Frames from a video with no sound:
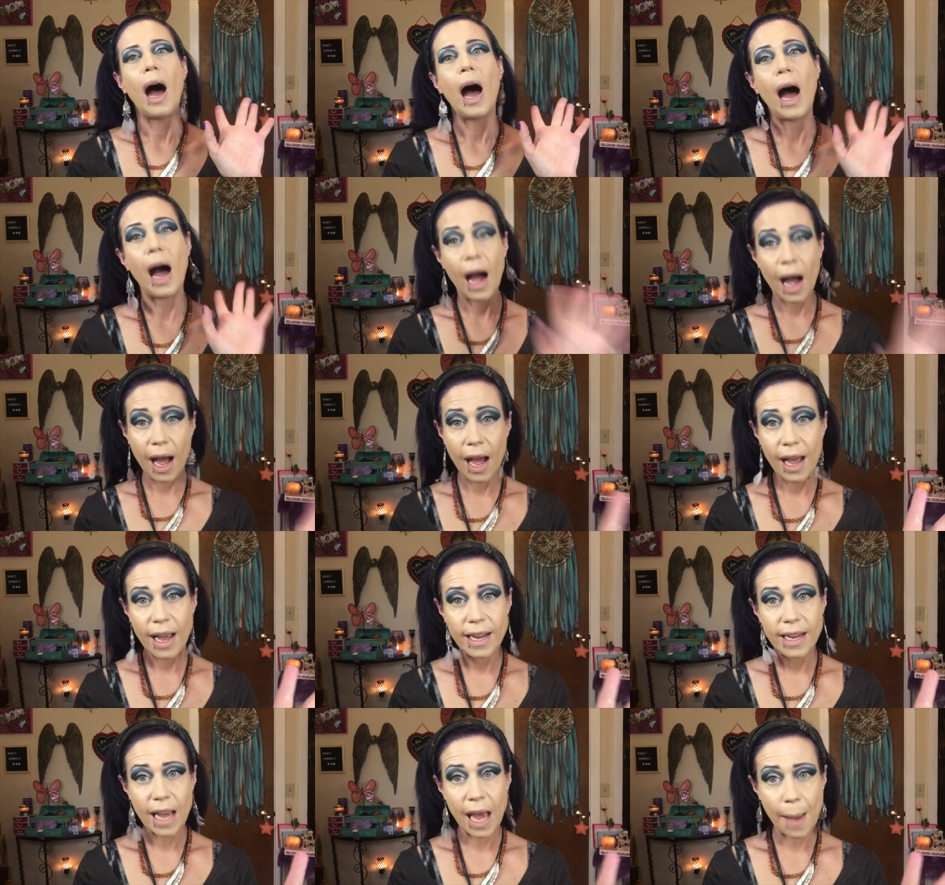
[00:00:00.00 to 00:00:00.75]

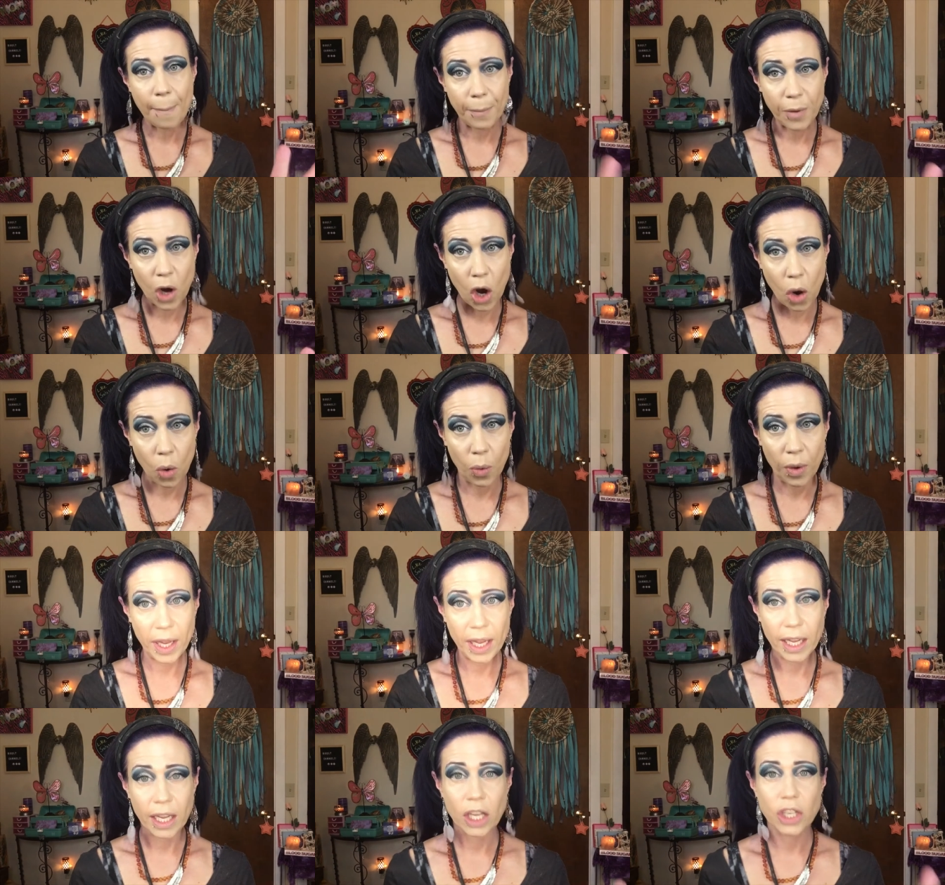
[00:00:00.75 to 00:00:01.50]
I am
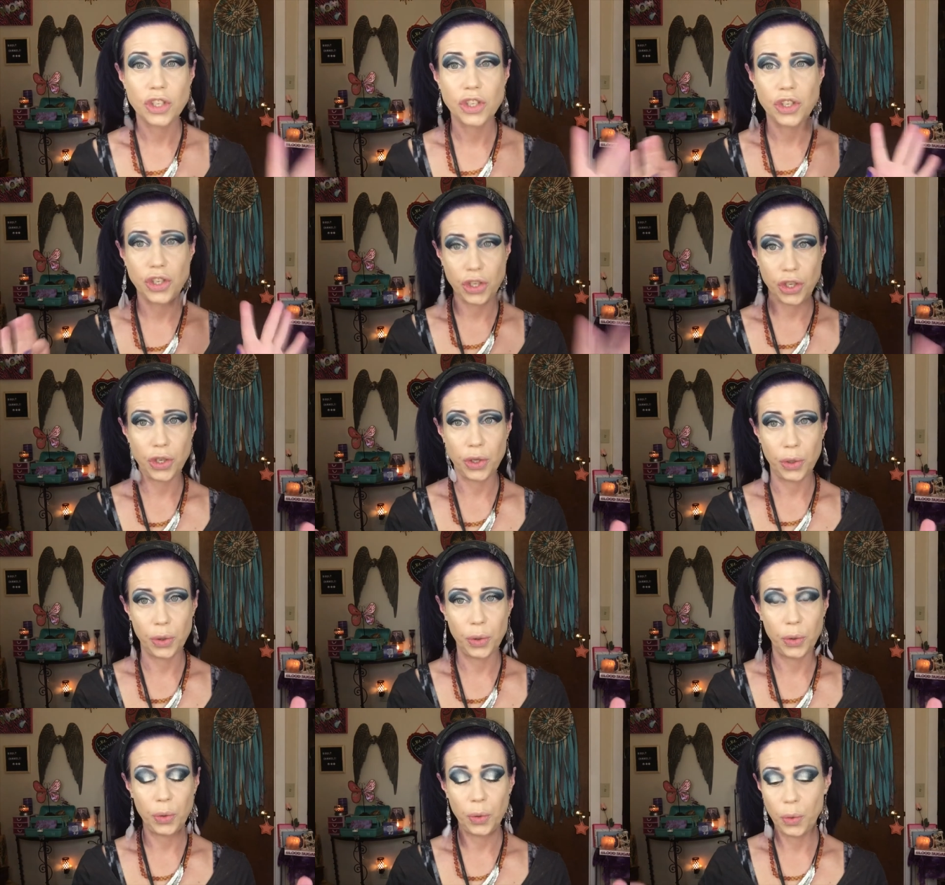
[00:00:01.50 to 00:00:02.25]
going
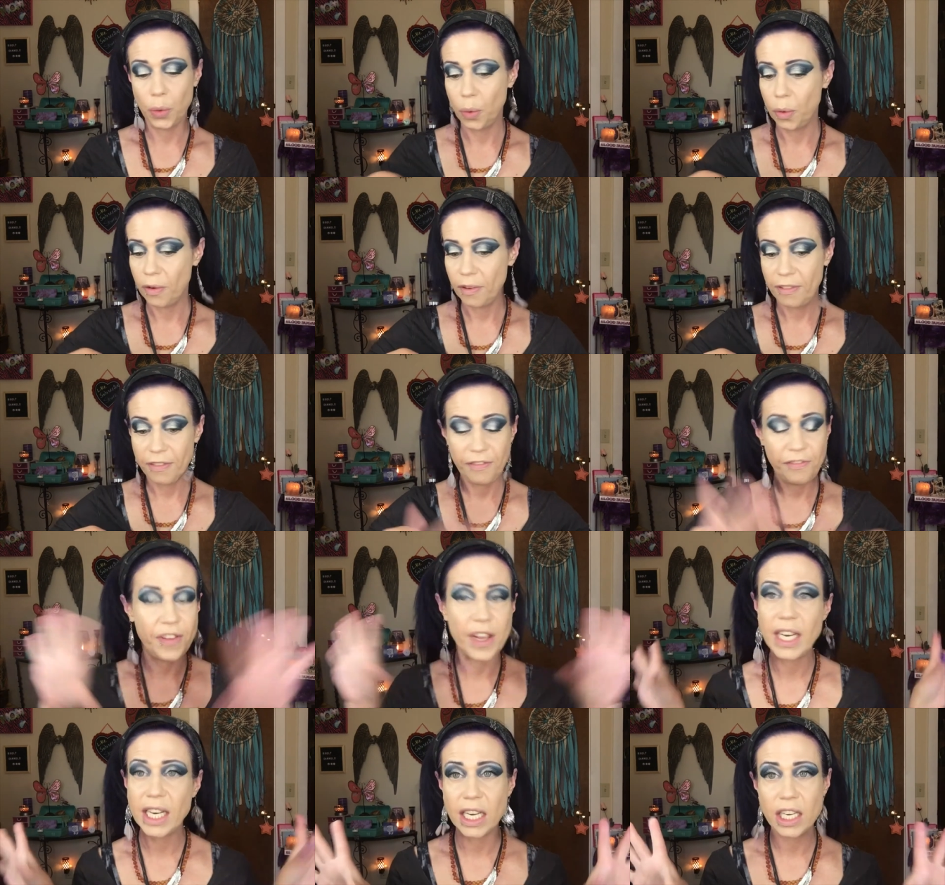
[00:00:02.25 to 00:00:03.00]
to
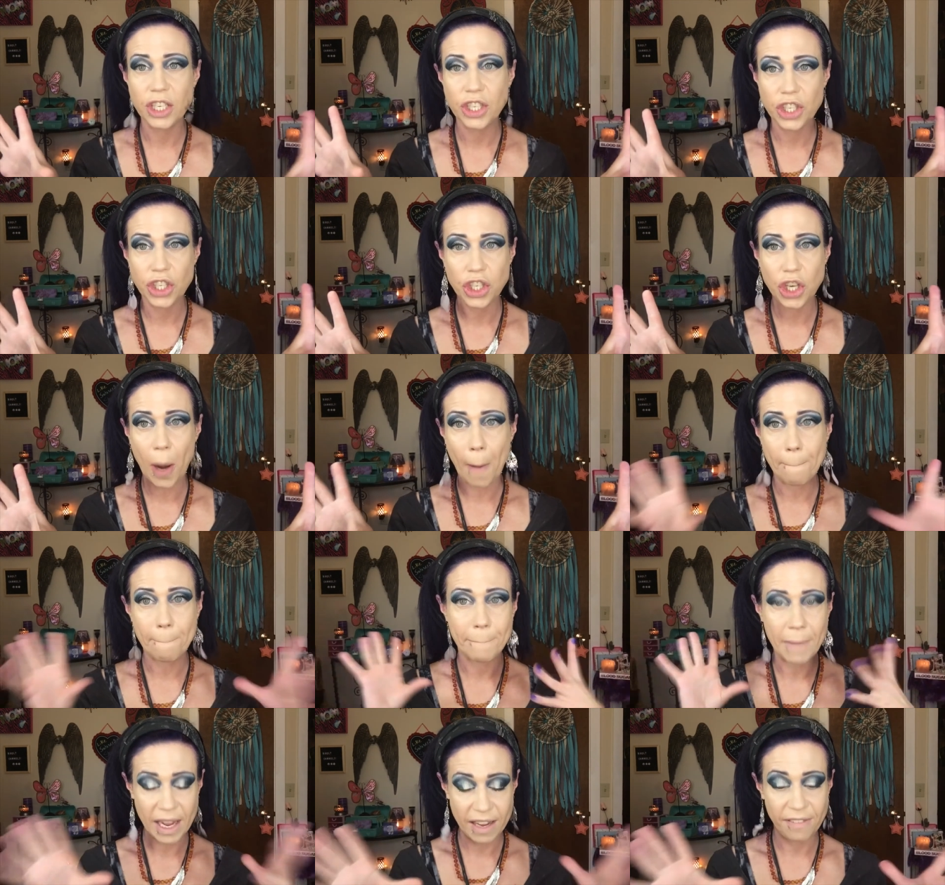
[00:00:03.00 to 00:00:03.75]
finish
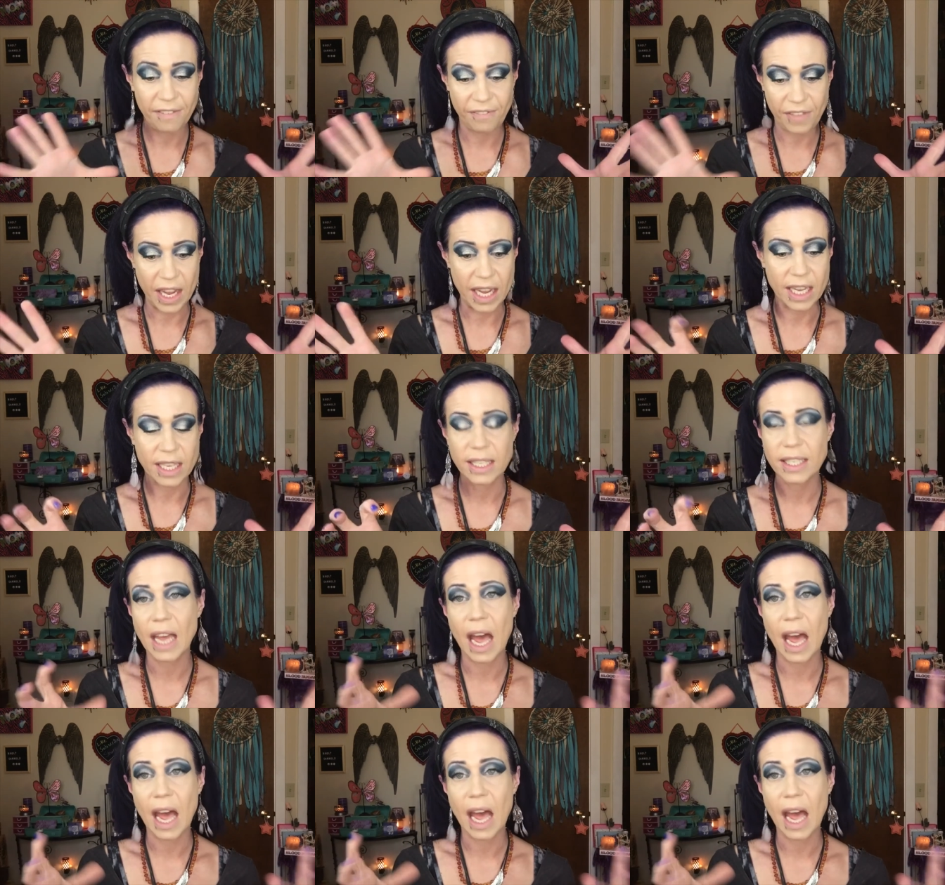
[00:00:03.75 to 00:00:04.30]
my face.